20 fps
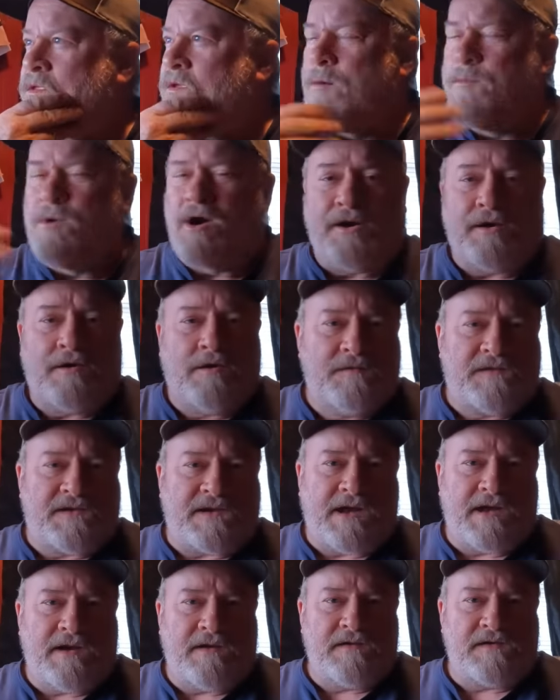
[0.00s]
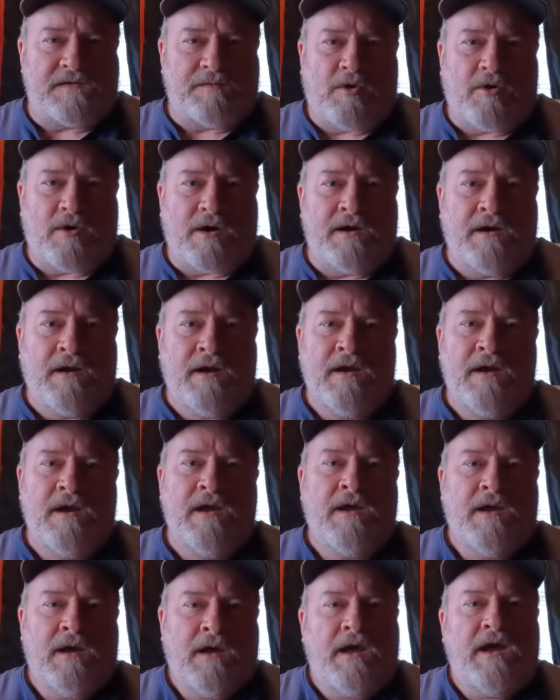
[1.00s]
Come On Homesteading this morning.
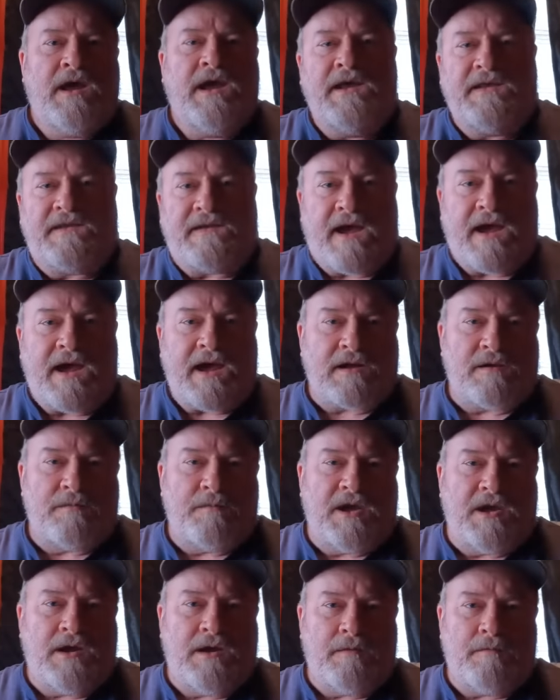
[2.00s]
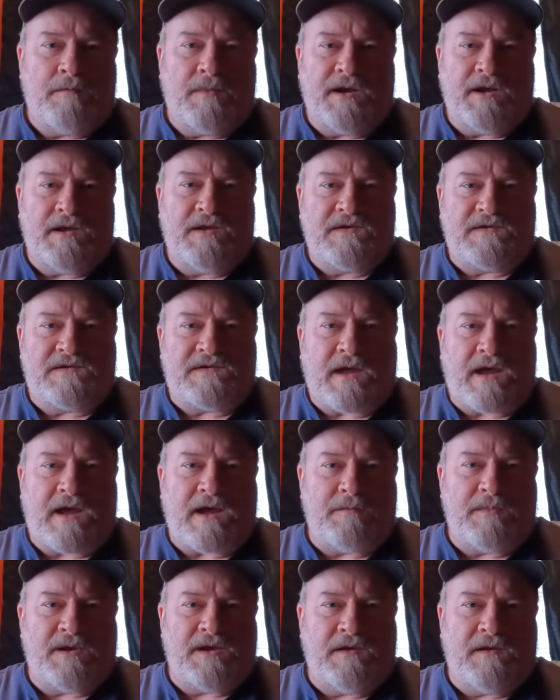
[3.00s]
He tagged me, but he just
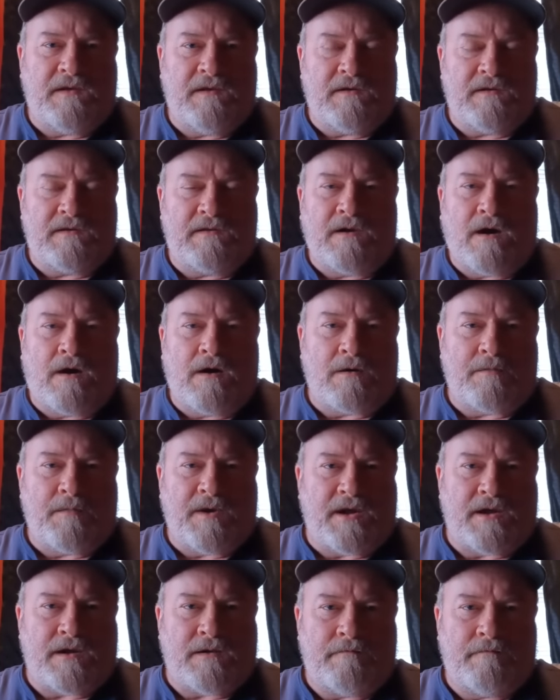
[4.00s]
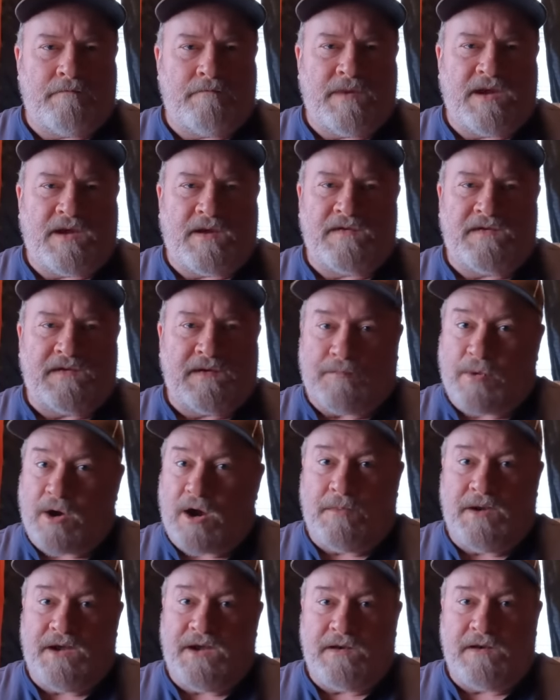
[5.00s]
tagged me Dogman because it
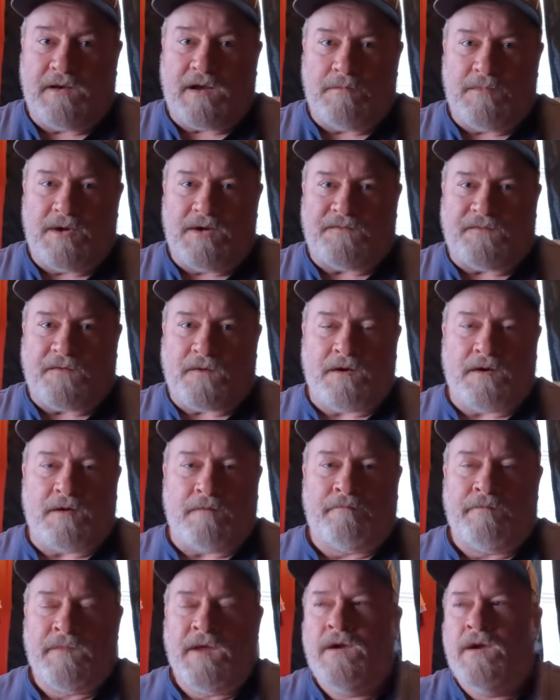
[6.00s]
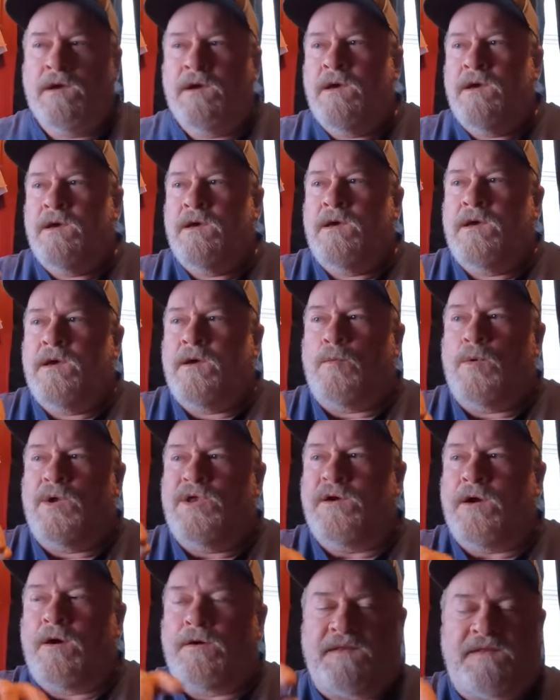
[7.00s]
probably didn't come up for him. When
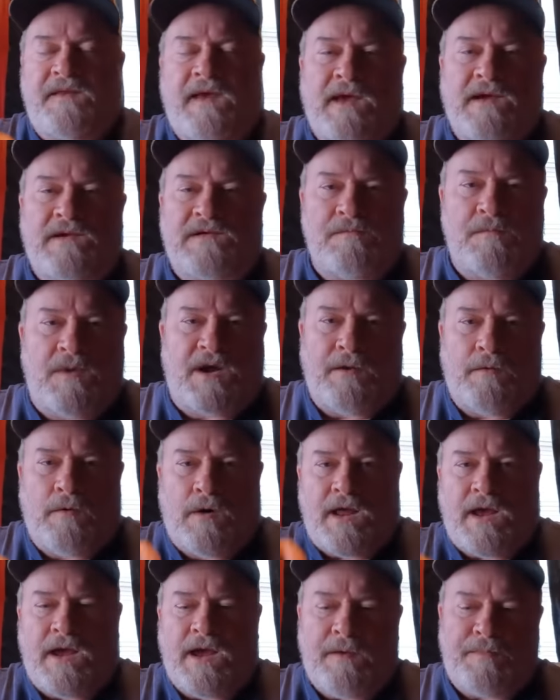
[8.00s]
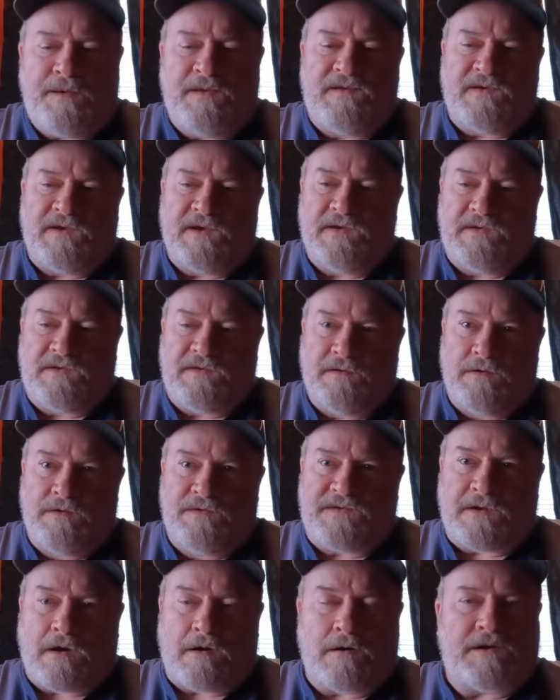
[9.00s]
you go to tag somebody, what happens is you'll
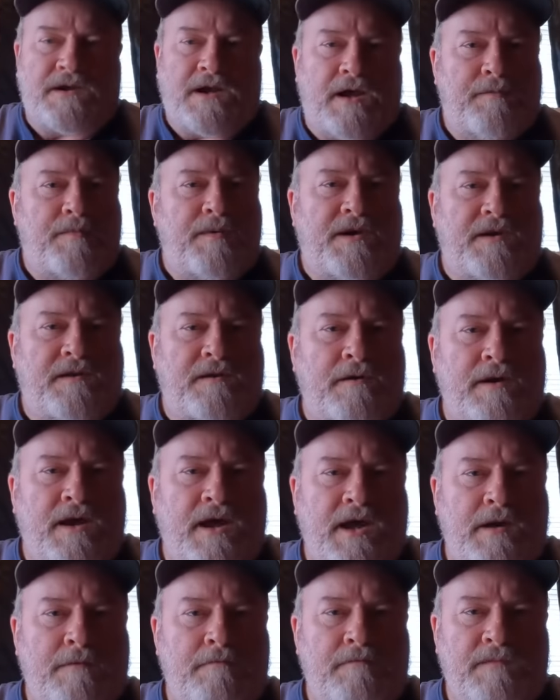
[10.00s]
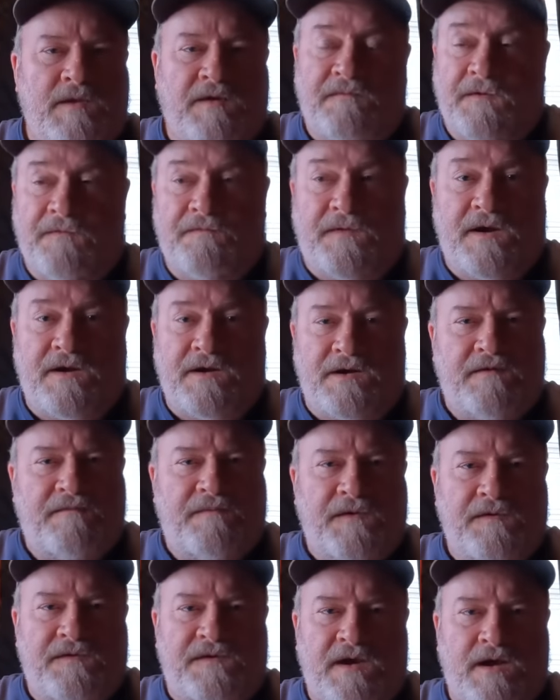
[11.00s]
start typing in their name. If you've done it a
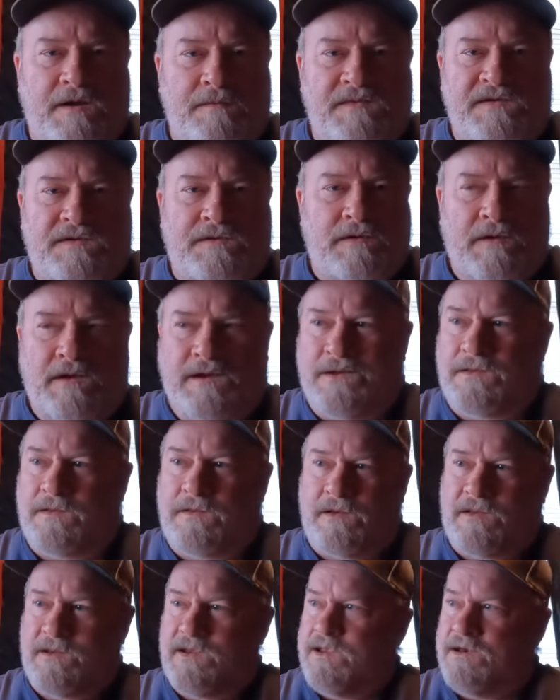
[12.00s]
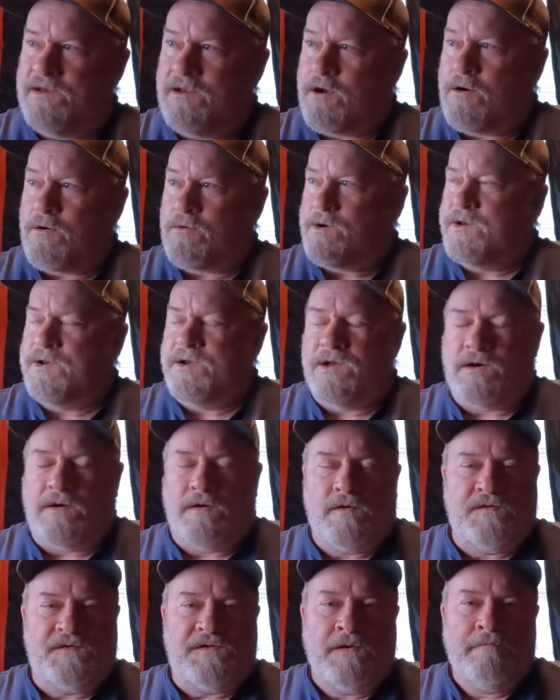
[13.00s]
few times, it, uh, it already
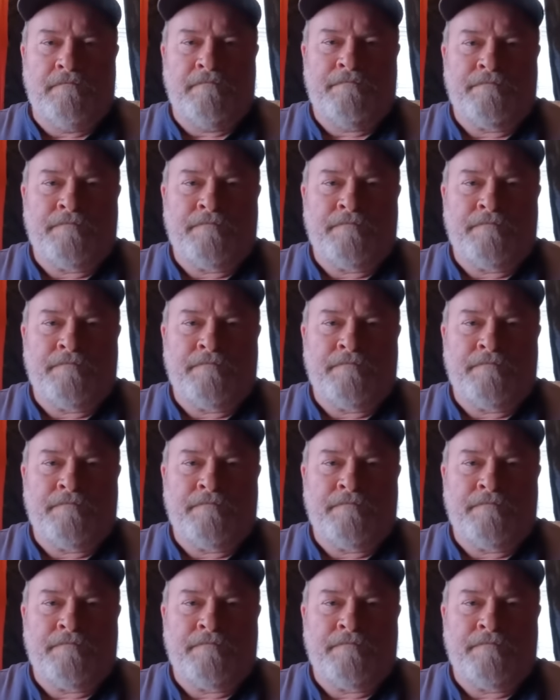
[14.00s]
knows.